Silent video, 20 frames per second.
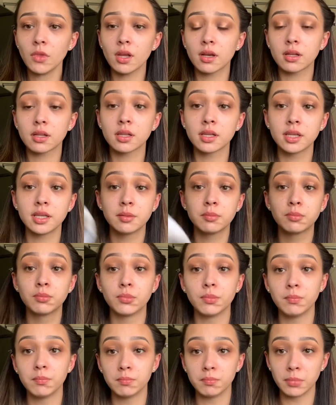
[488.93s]
clean
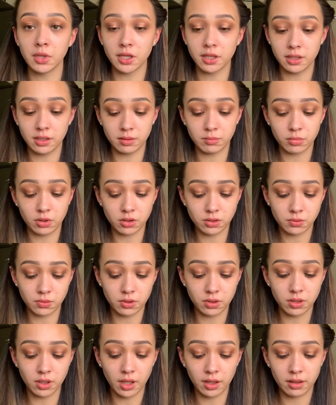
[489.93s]
blending brush with
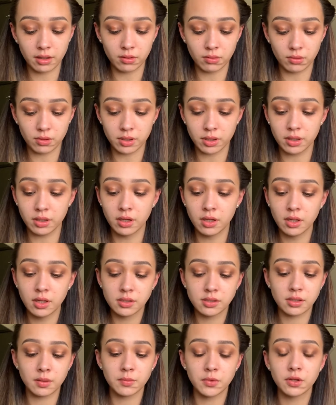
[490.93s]
nothing on it,
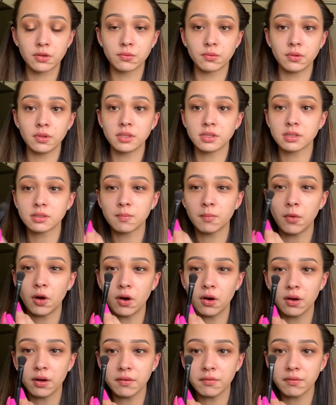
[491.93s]
something really
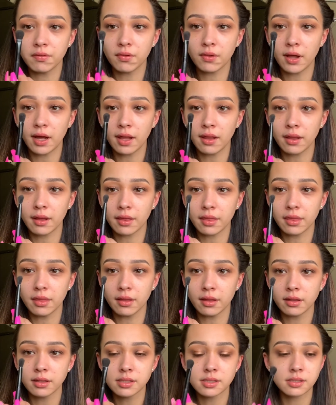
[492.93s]
small and flat like
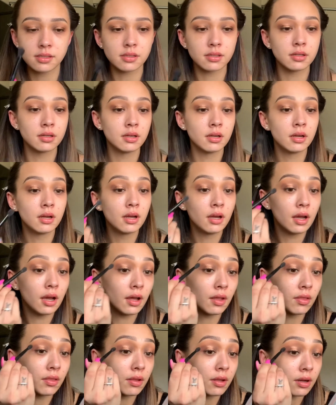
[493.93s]
this.
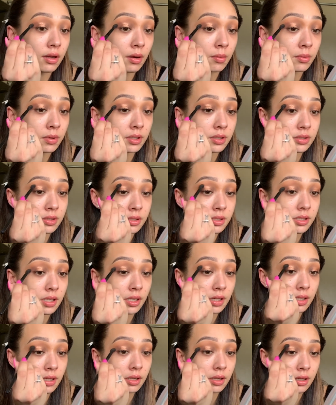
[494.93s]
And then I'm going to just
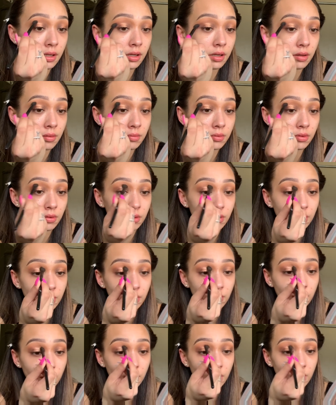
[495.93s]
take it and I'm just going to
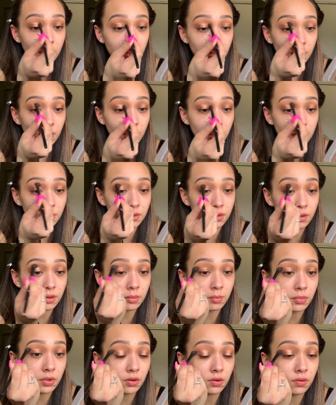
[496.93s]
run across to the
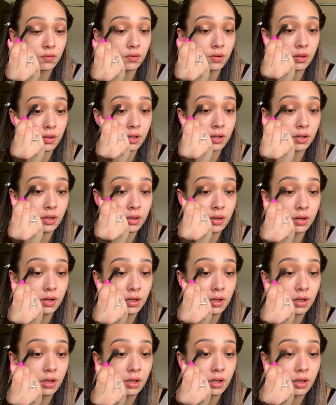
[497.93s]
middle of the lid,
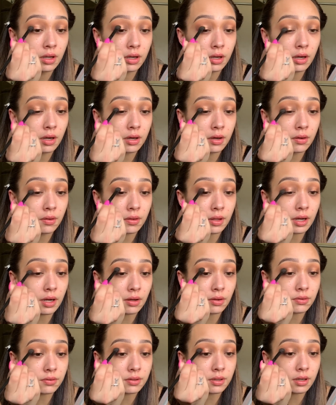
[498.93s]
kind of on the
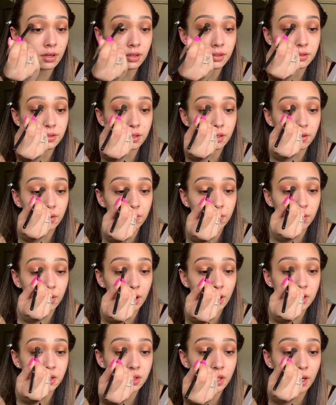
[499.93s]
outsides of
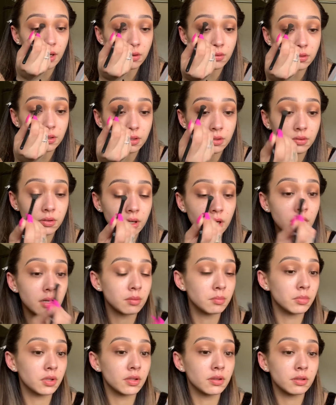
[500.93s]
that shadow too, to kind
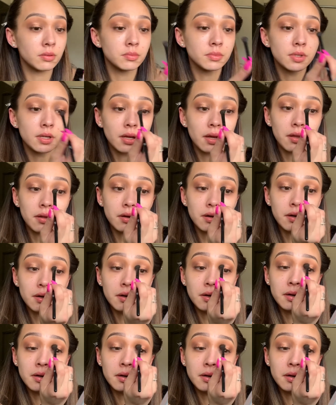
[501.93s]
of blend them together.